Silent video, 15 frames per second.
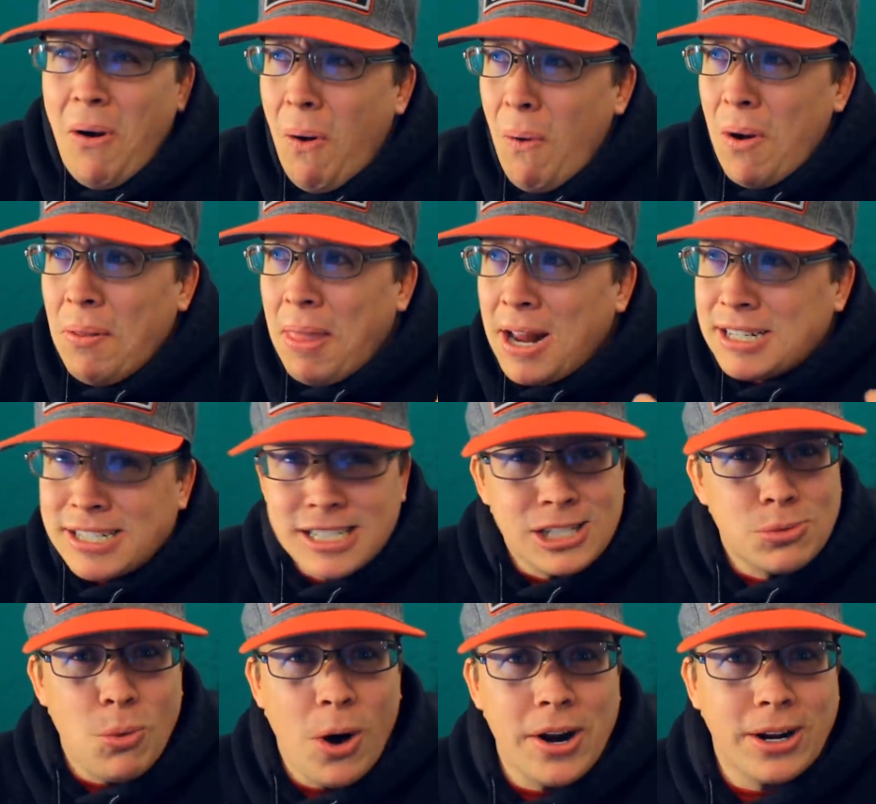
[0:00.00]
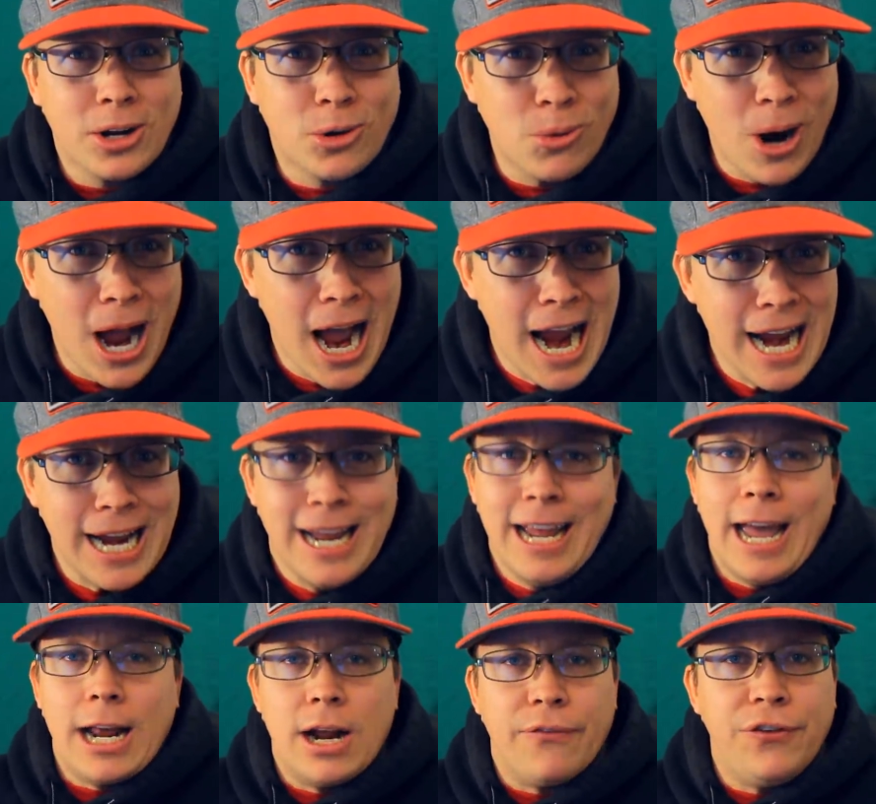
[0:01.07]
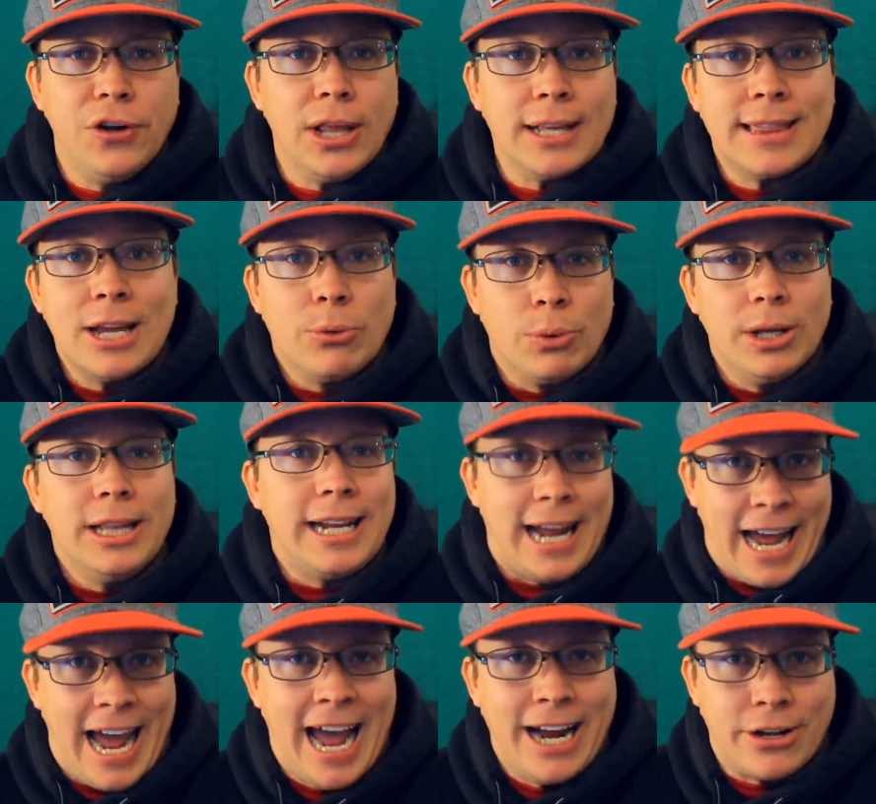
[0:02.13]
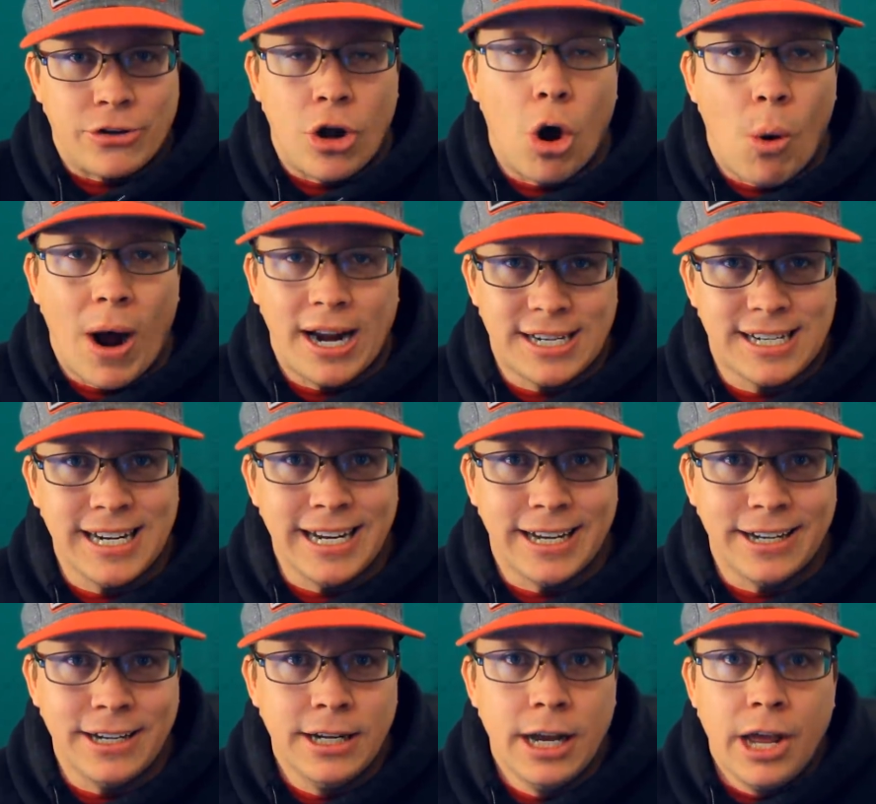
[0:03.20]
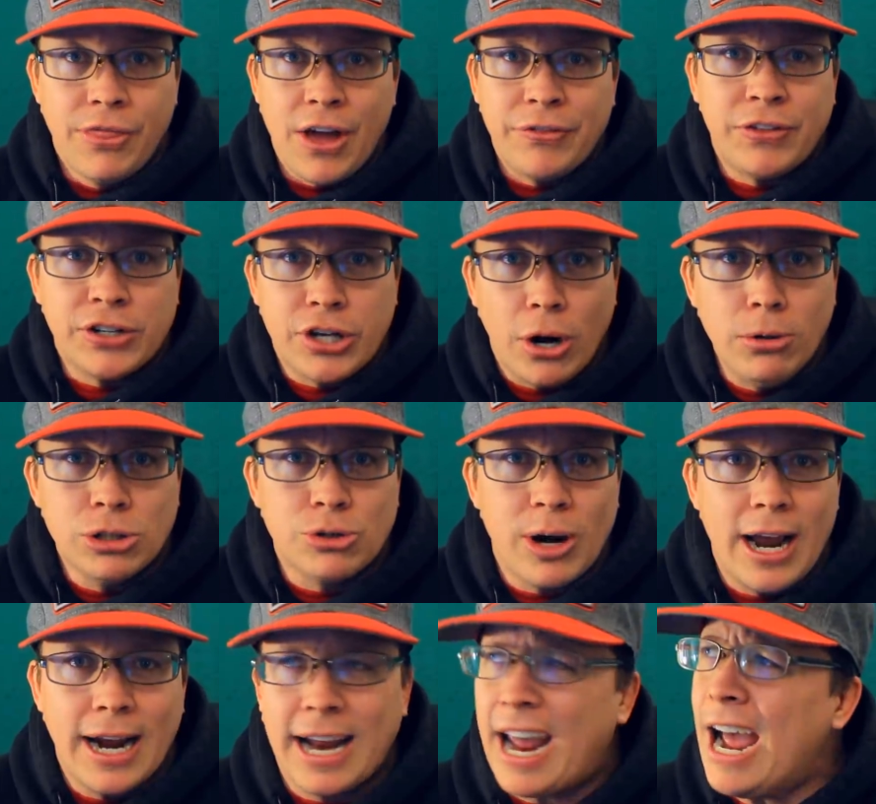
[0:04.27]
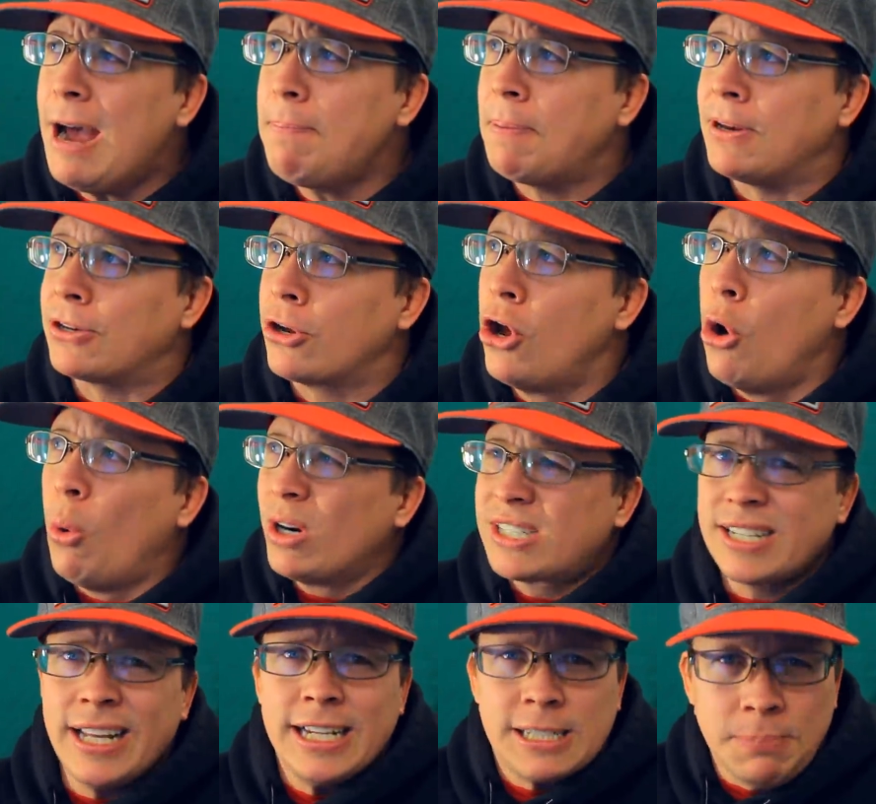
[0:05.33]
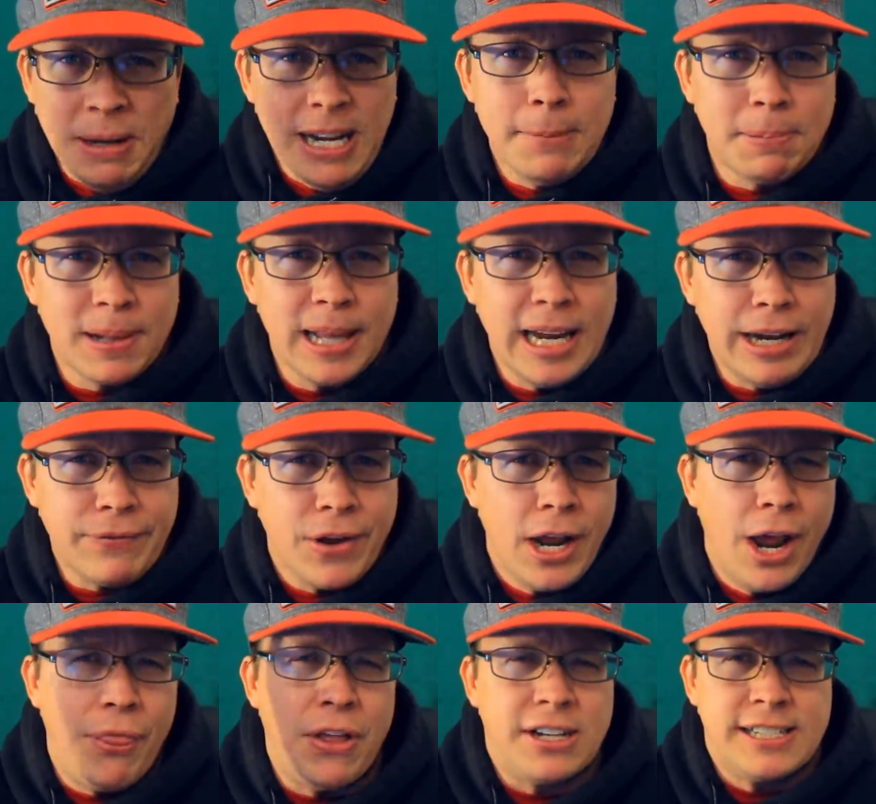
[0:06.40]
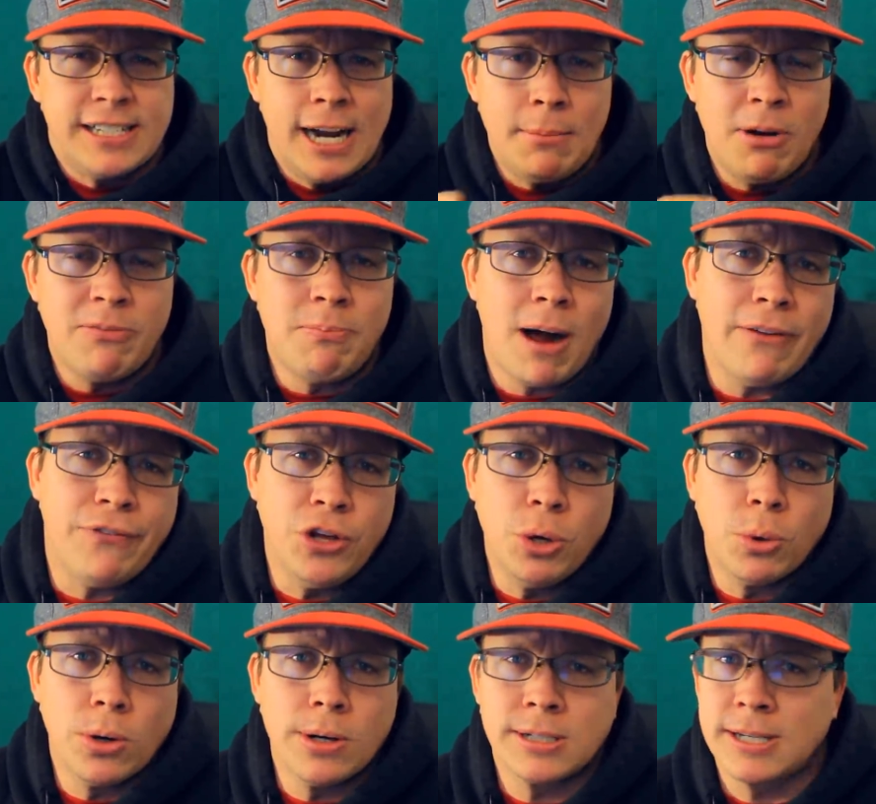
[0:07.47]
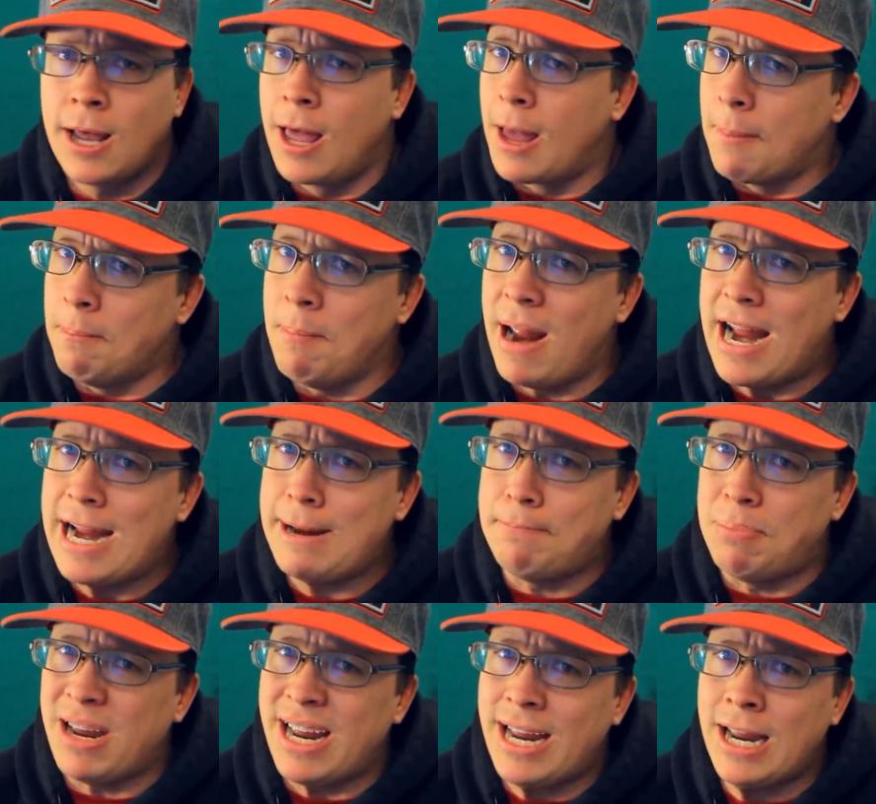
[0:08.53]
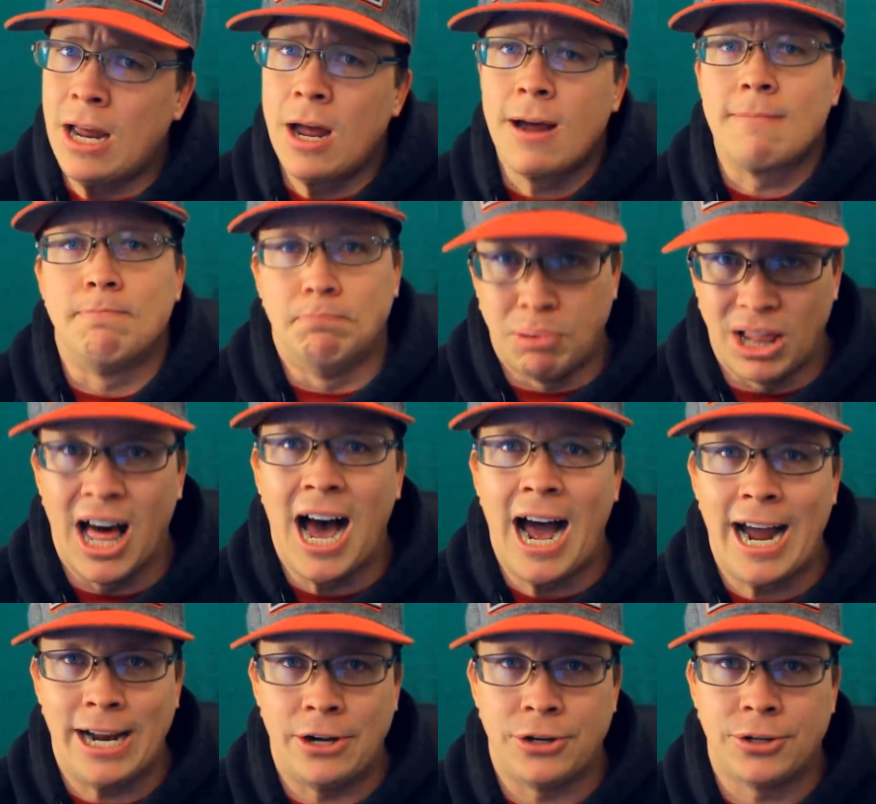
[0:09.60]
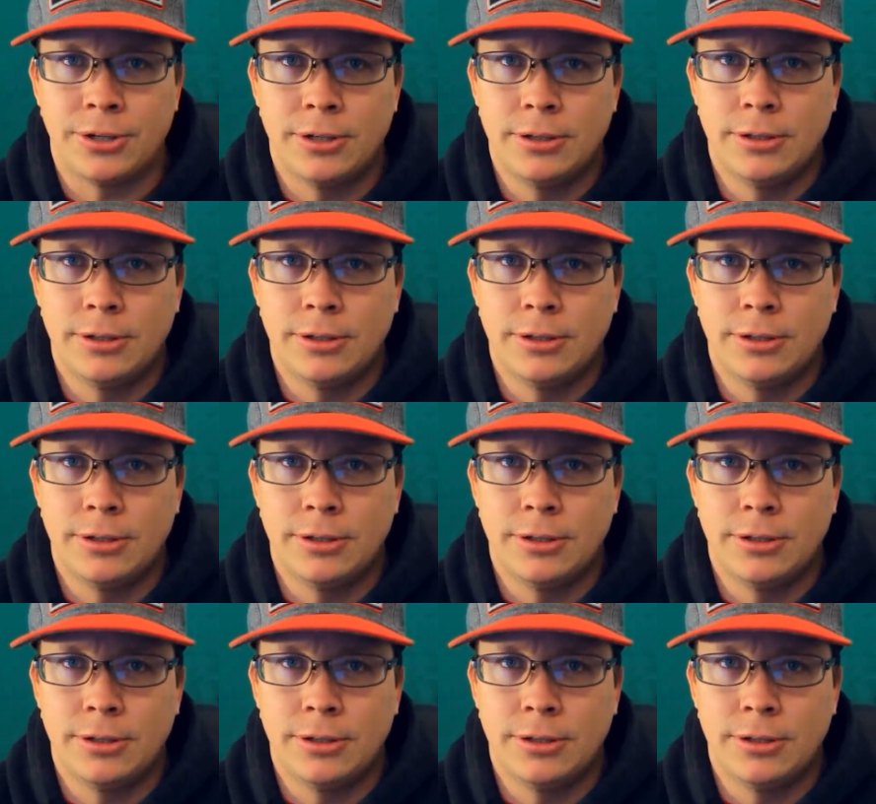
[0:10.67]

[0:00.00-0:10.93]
Oh, and they just want to cry. And I feel like they really had no idea that the toe drag happened, which leads me to believe that some of my viewers may be blind.